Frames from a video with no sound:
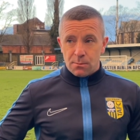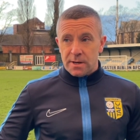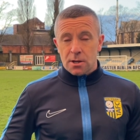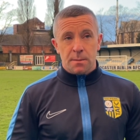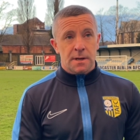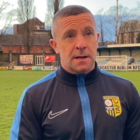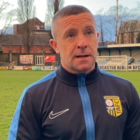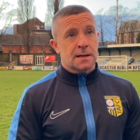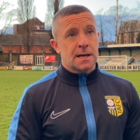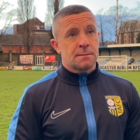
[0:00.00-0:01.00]
we dominated
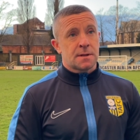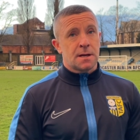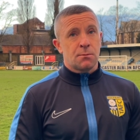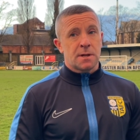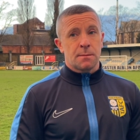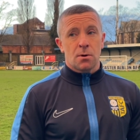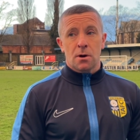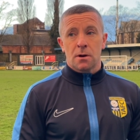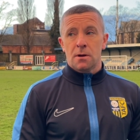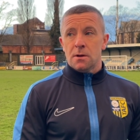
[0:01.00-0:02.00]
that game today with the ball.